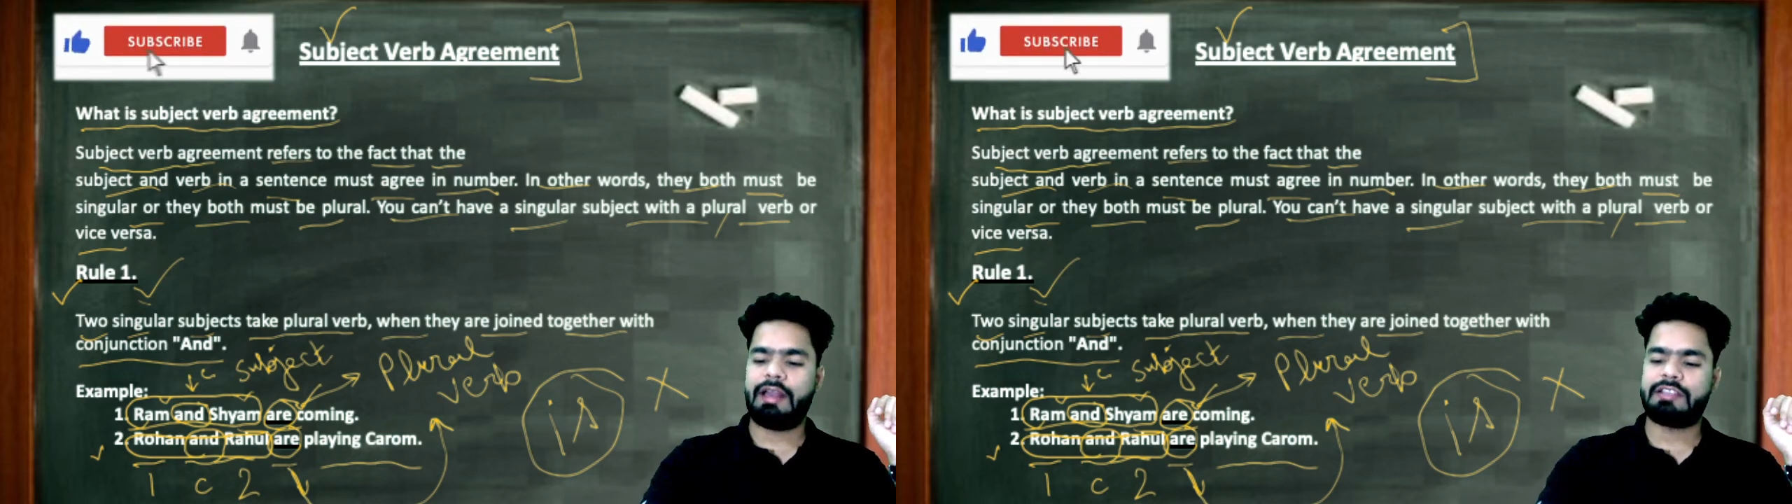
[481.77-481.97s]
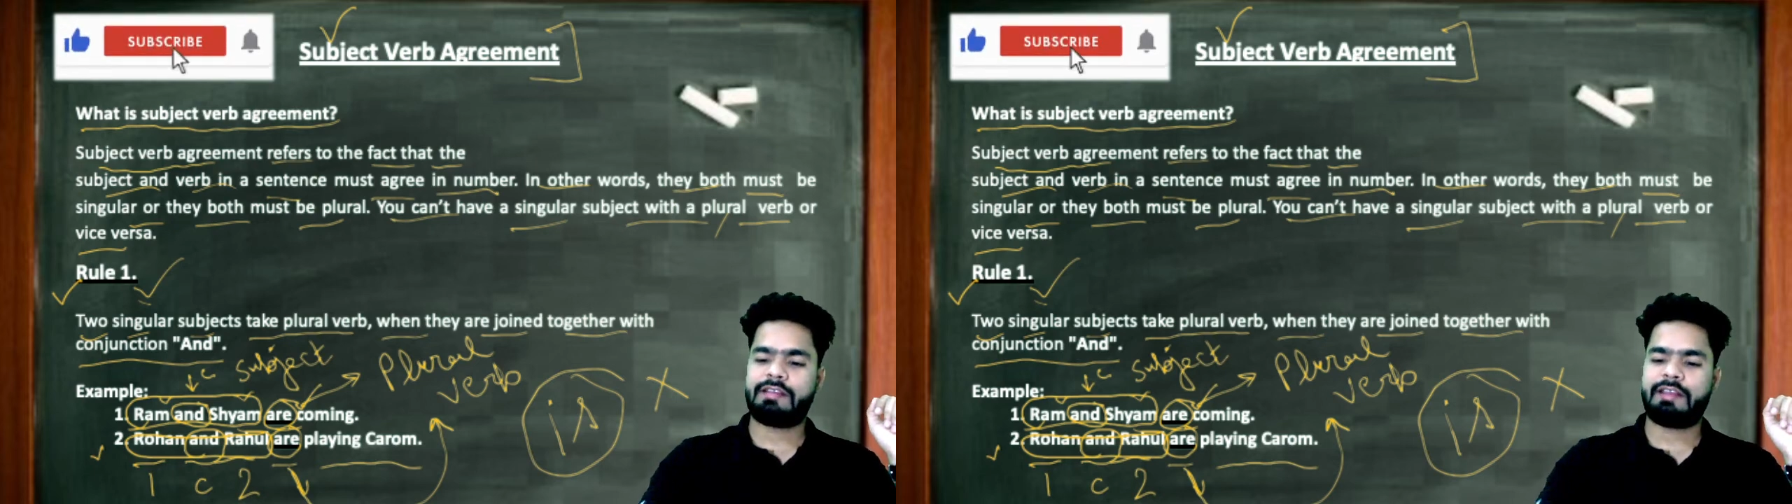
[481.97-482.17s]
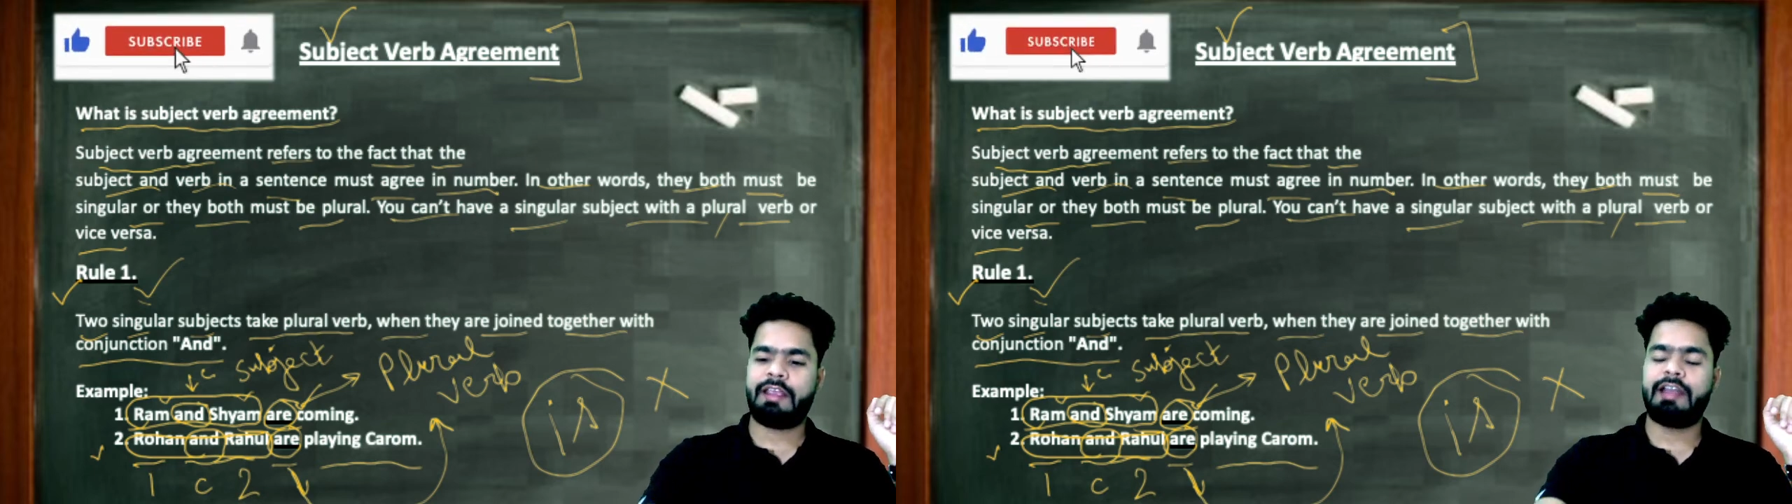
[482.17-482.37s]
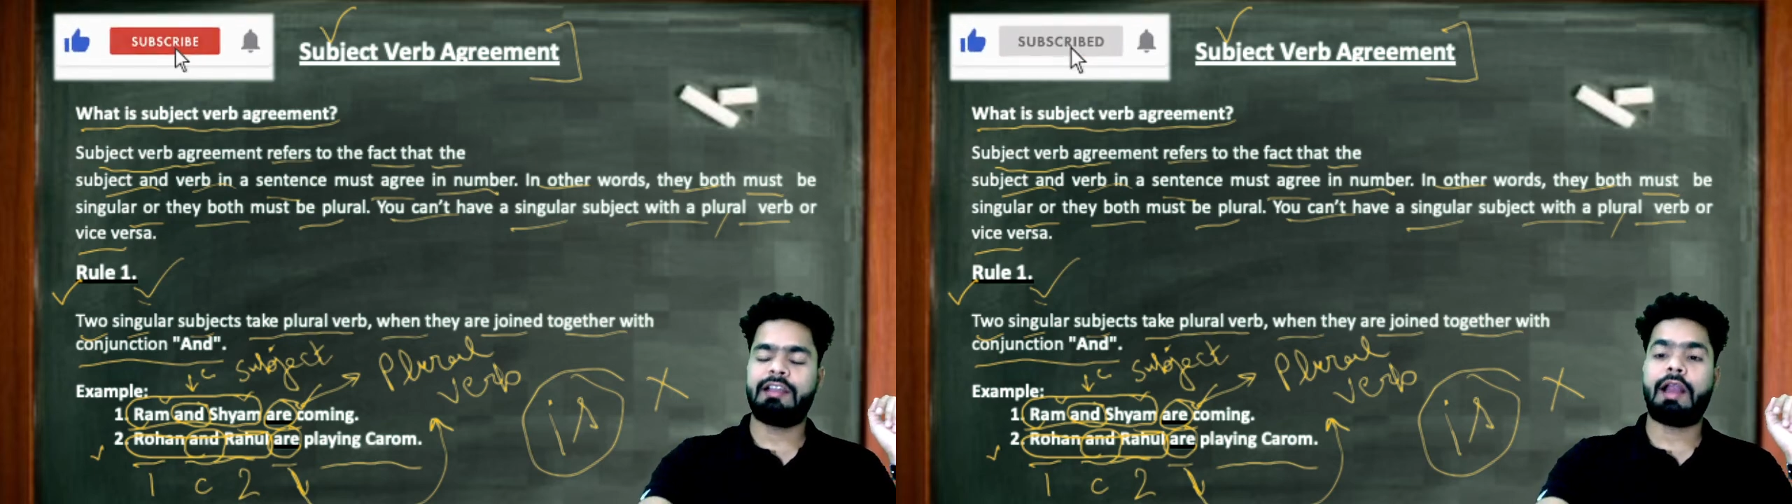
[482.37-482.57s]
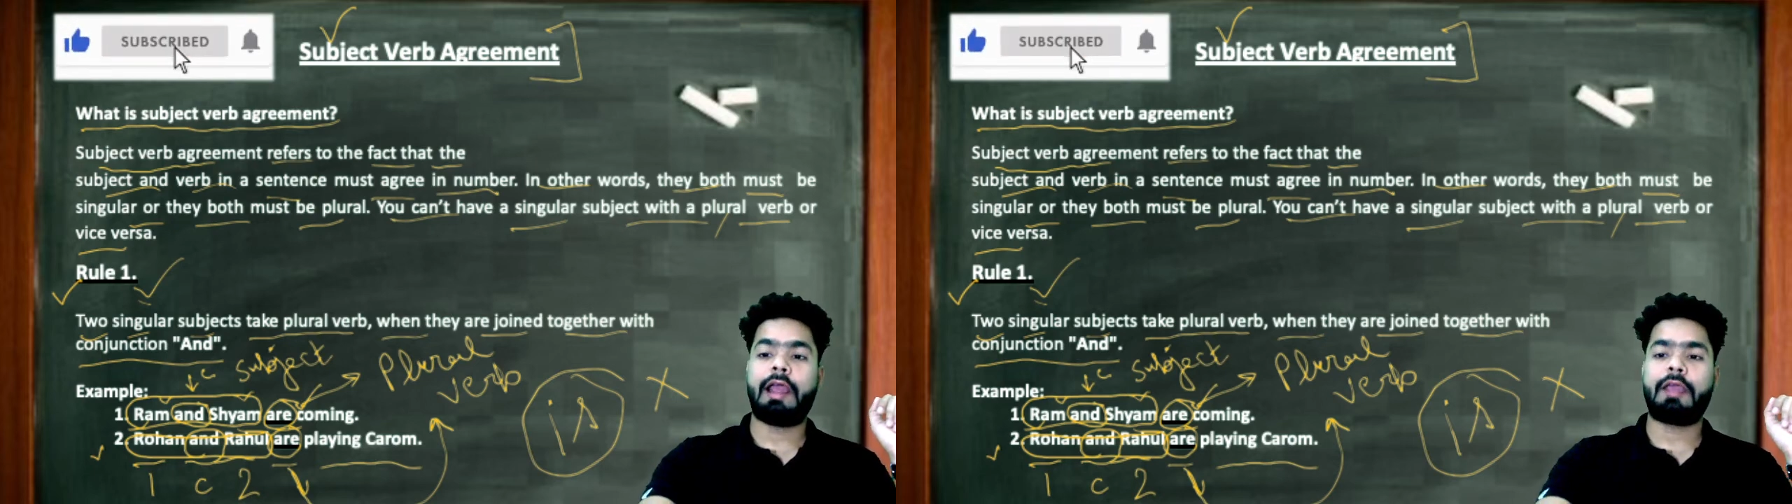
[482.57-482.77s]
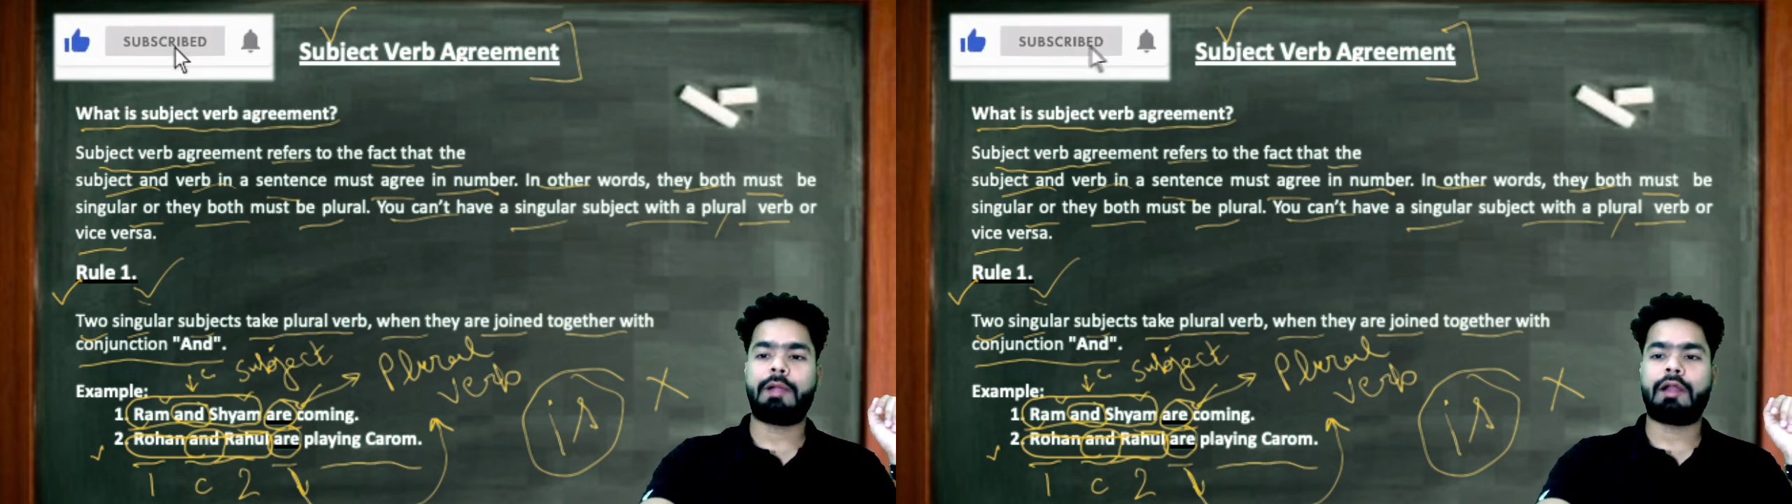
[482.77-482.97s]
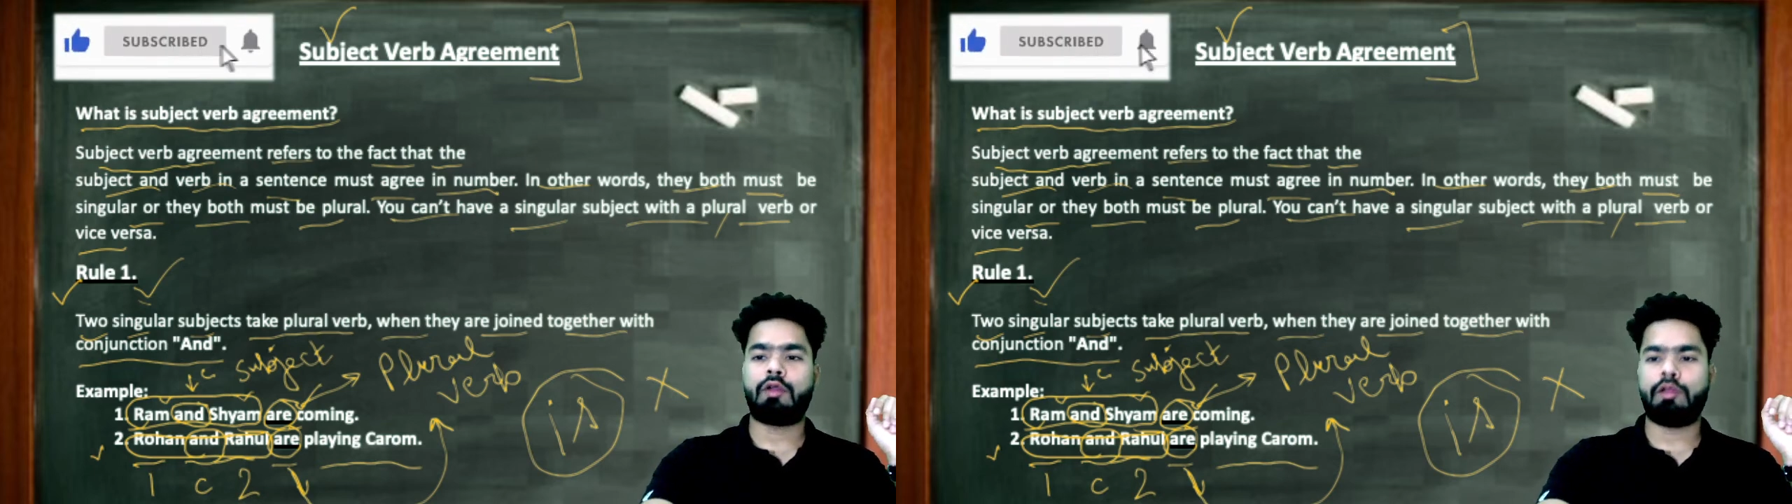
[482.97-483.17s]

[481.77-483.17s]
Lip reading: just hit the like button